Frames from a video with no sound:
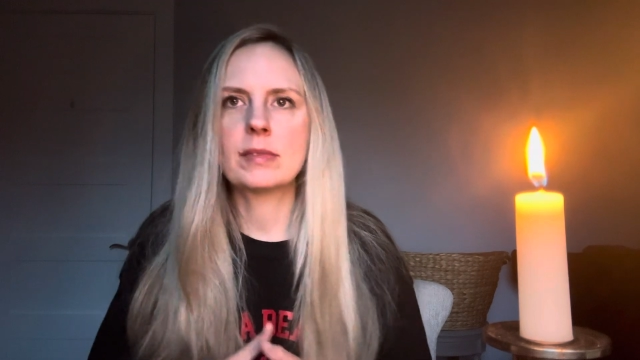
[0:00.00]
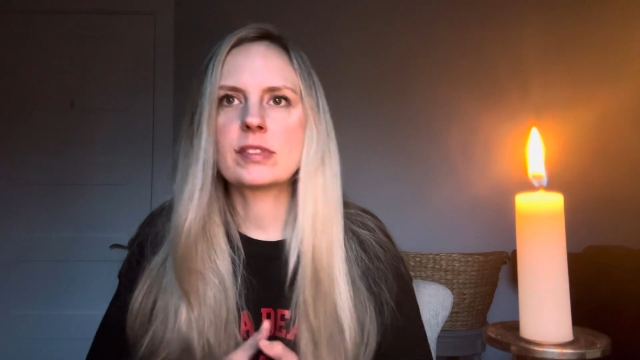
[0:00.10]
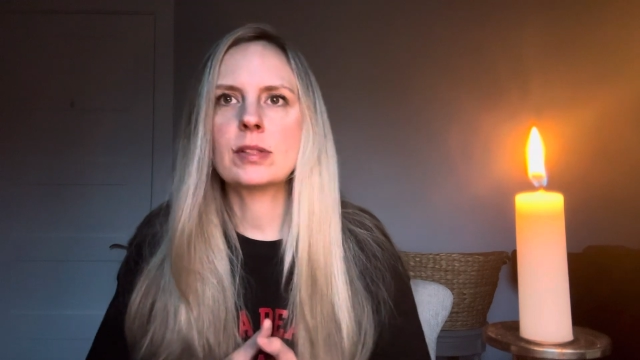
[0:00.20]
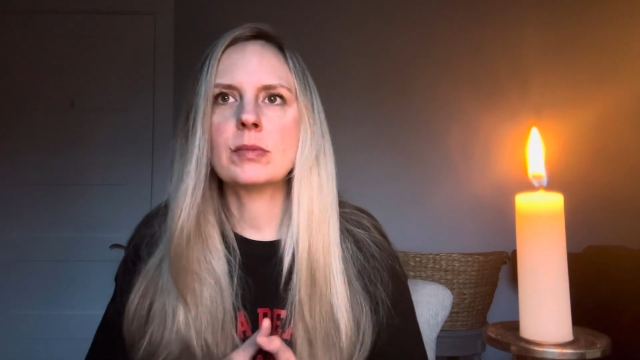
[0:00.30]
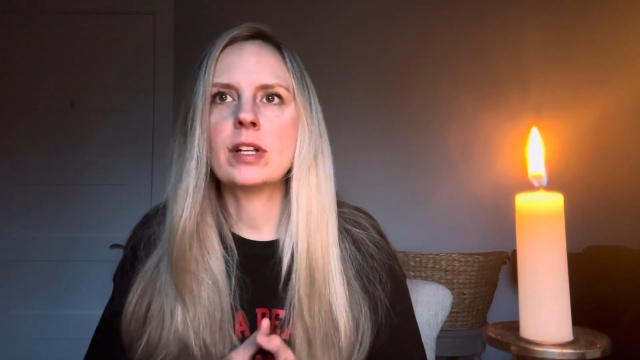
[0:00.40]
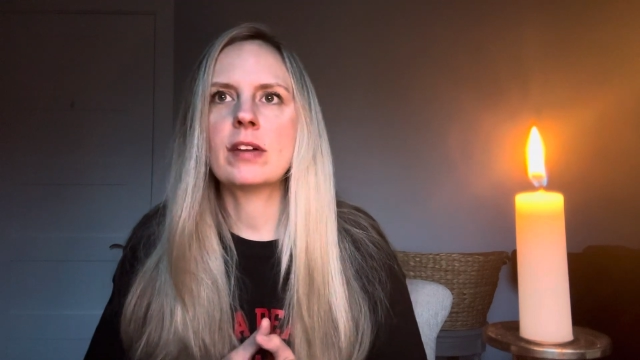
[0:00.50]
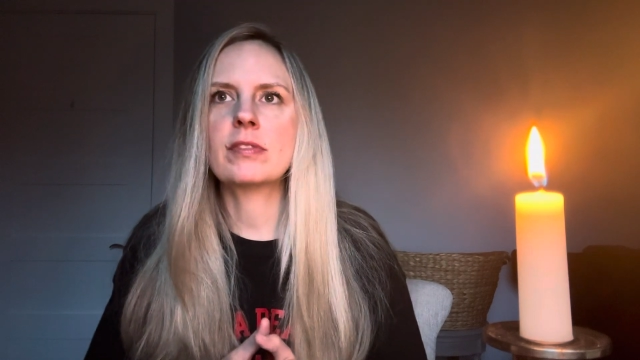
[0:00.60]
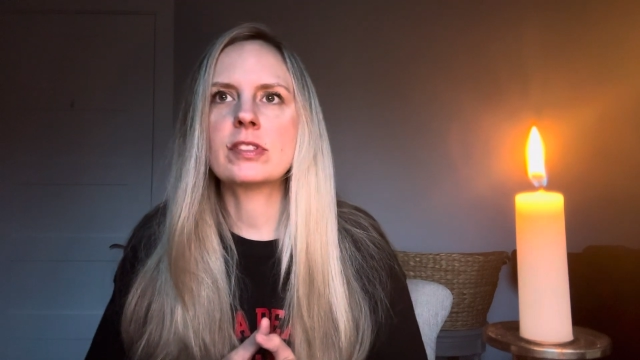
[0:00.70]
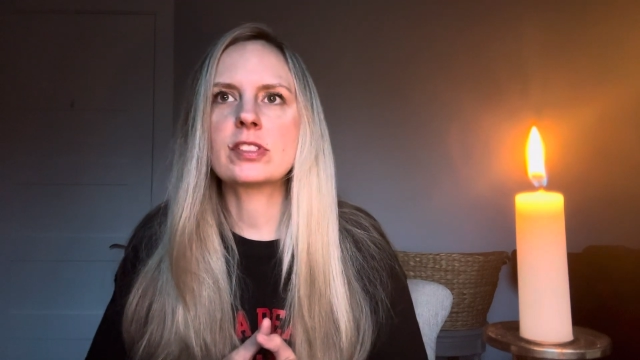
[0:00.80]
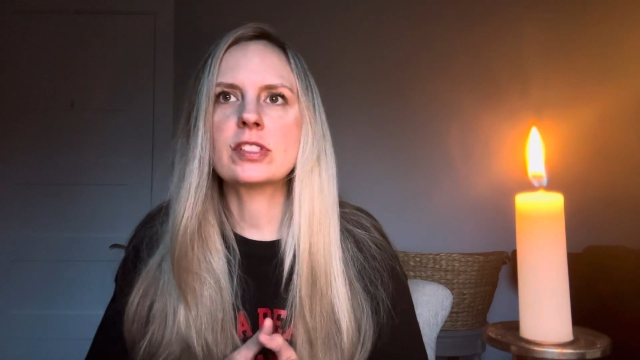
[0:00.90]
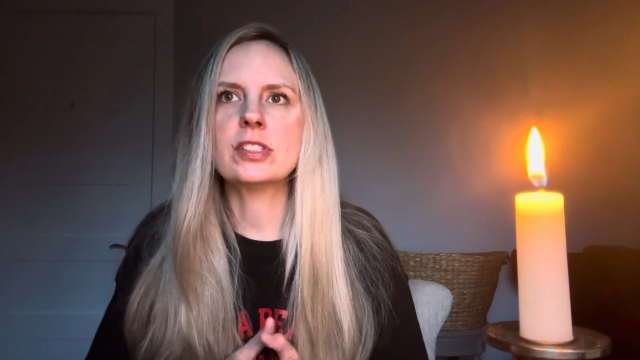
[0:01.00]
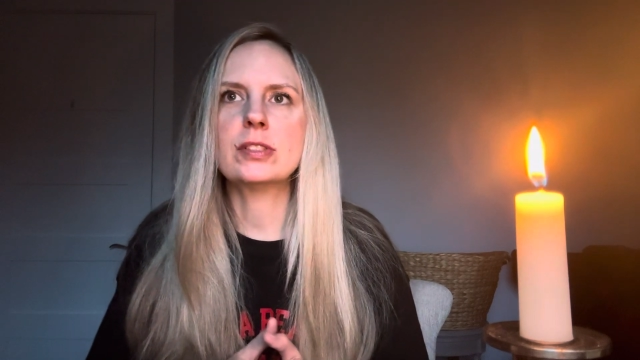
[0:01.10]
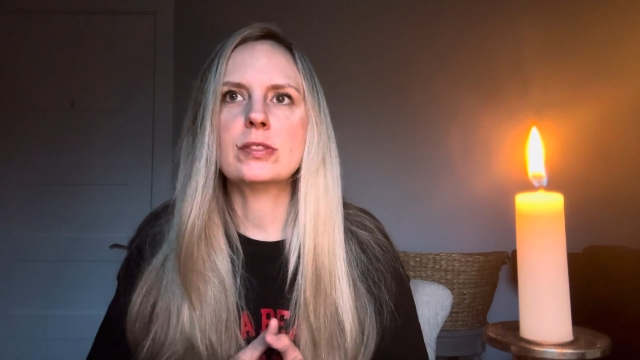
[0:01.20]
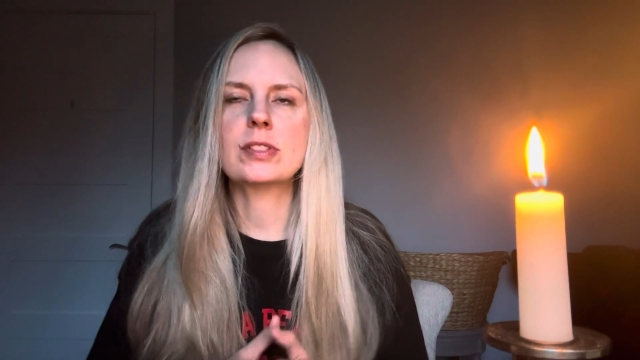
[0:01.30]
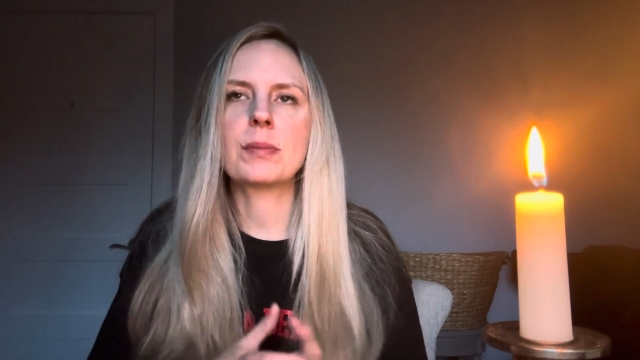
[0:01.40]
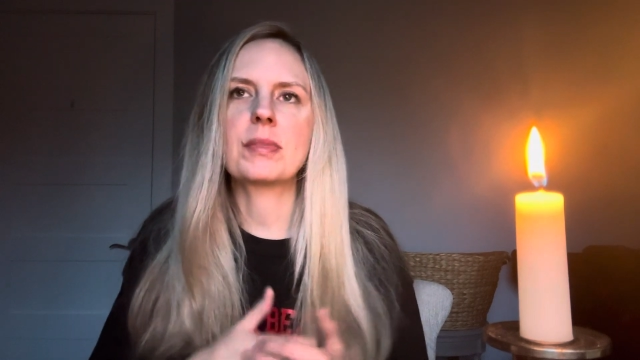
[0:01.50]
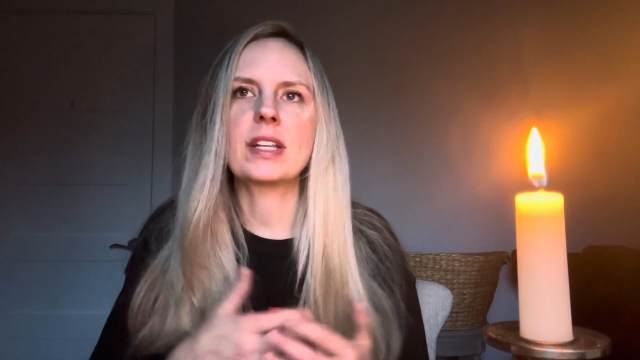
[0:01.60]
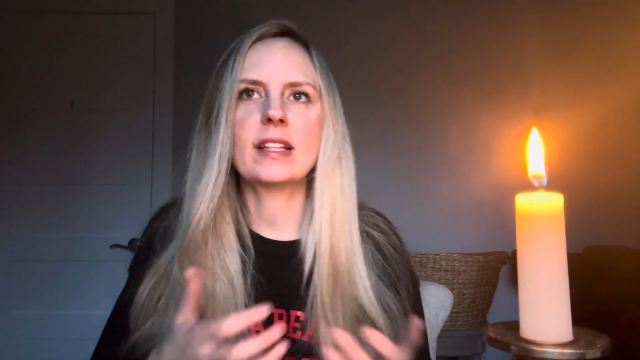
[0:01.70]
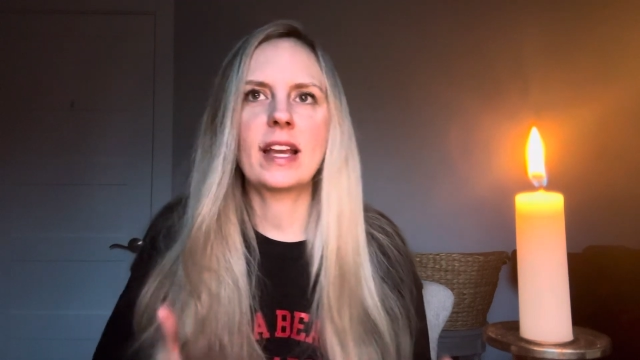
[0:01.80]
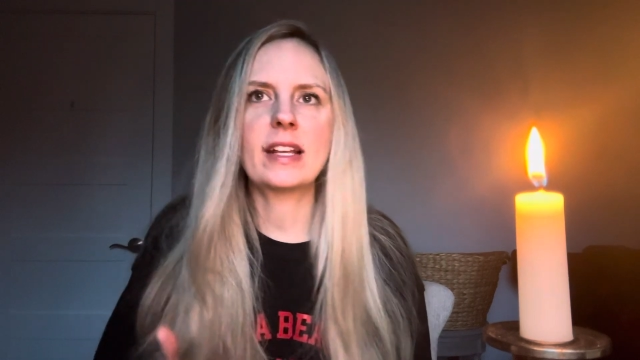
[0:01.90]
If someone offers to do
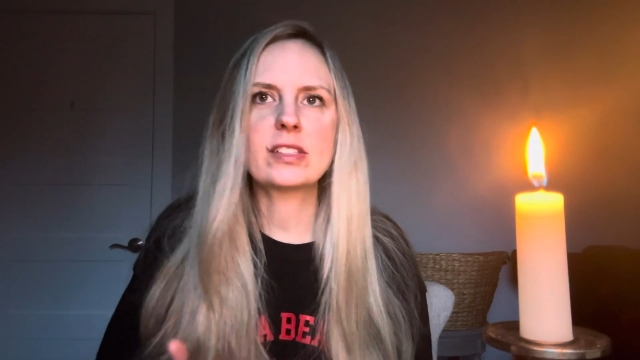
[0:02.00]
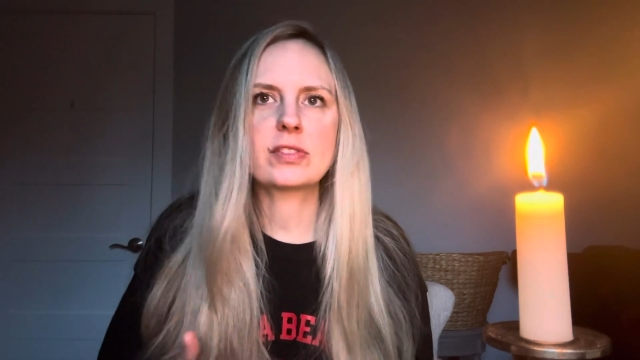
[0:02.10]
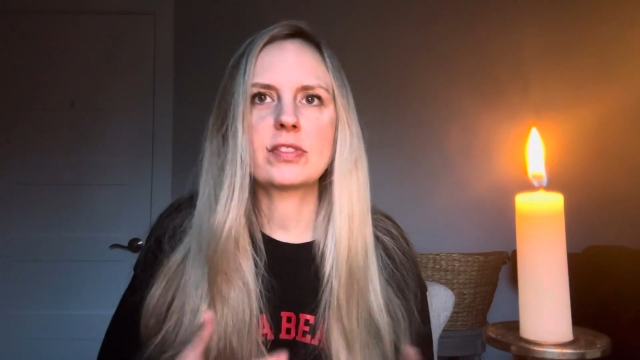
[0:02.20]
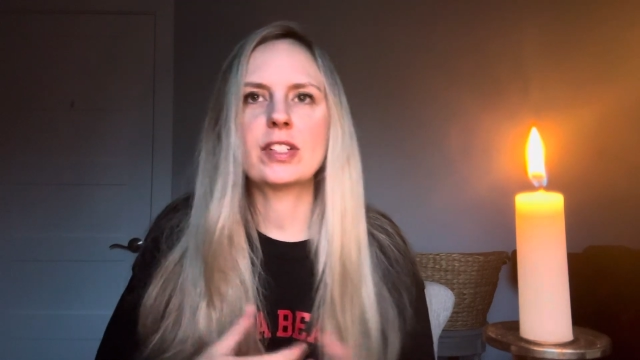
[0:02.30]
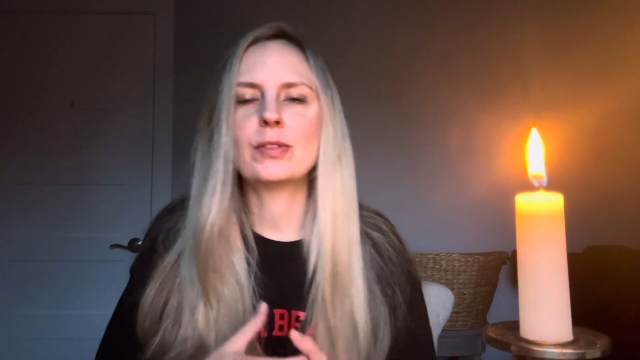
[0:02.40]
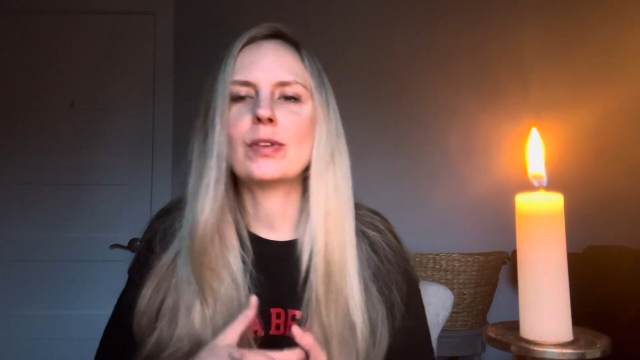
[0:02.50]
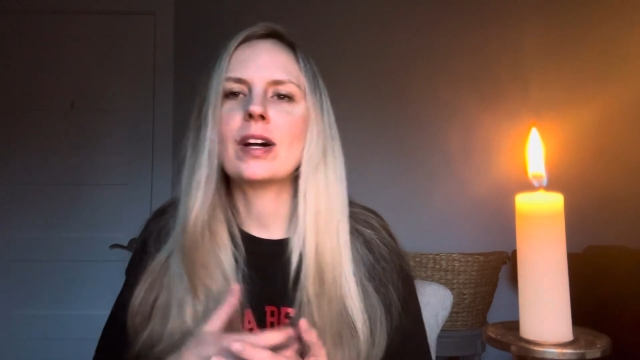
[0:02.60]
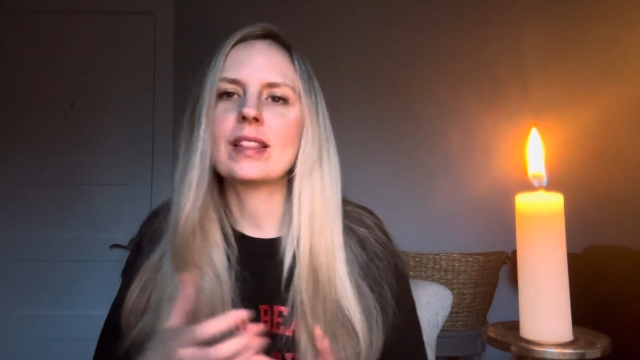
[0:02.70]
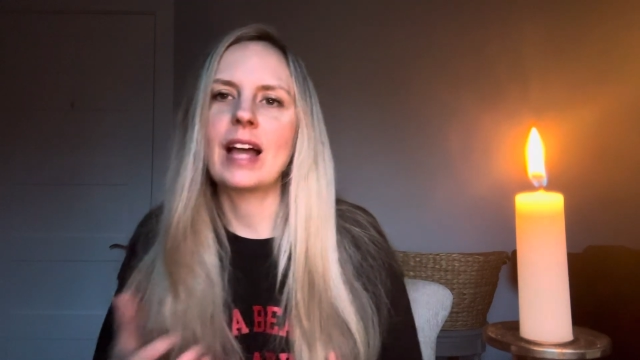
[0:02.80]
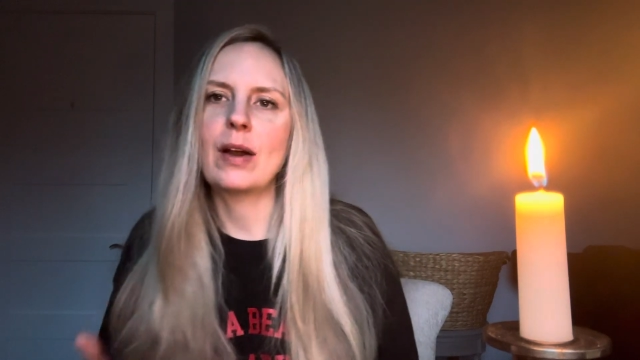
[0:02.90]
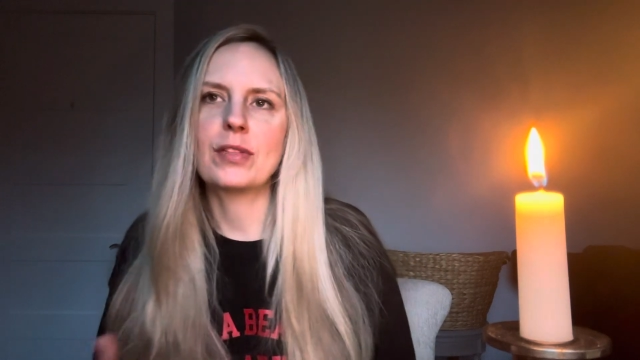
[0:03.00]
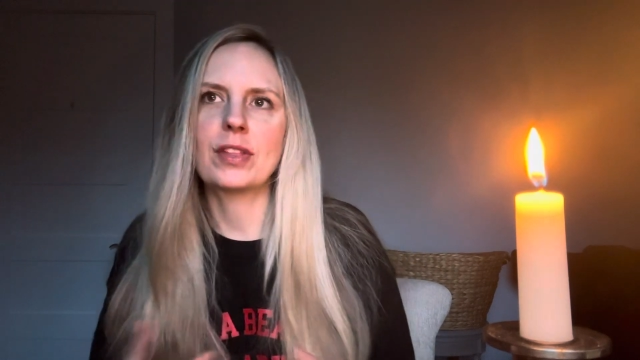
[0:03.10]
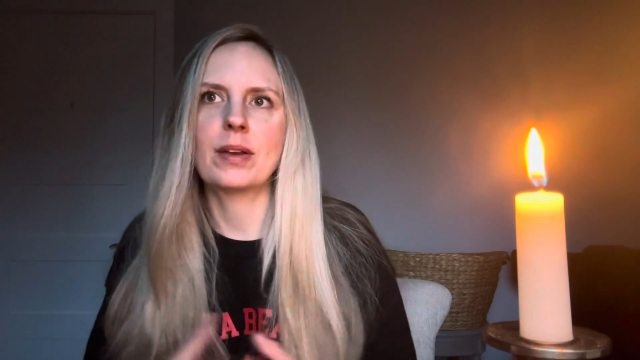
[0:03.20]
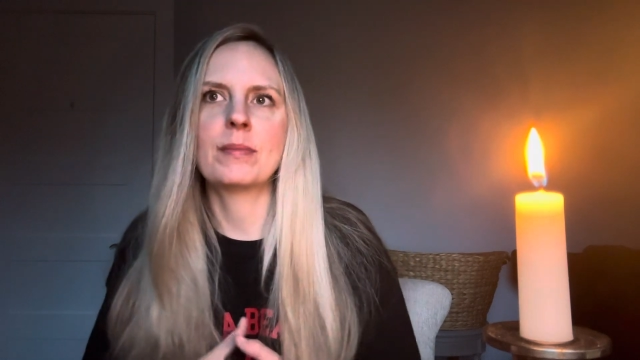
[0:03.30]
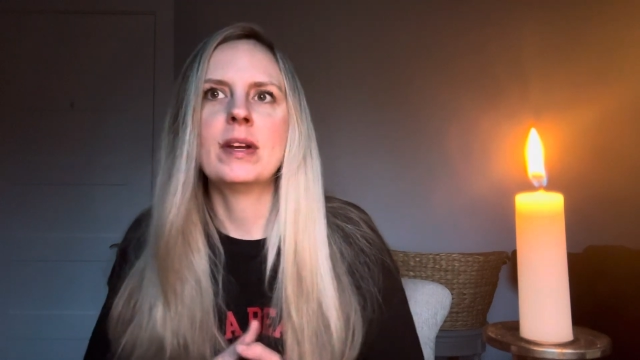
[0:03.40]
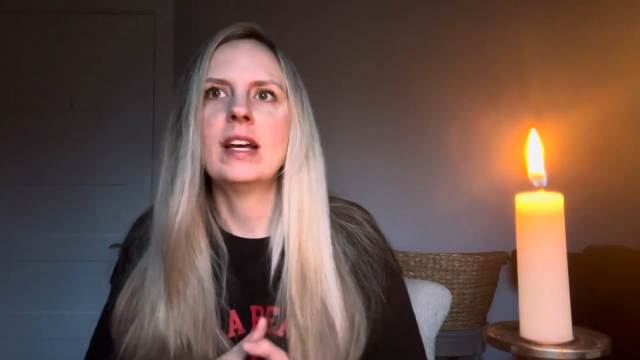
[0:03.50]
something nice for you, allow them.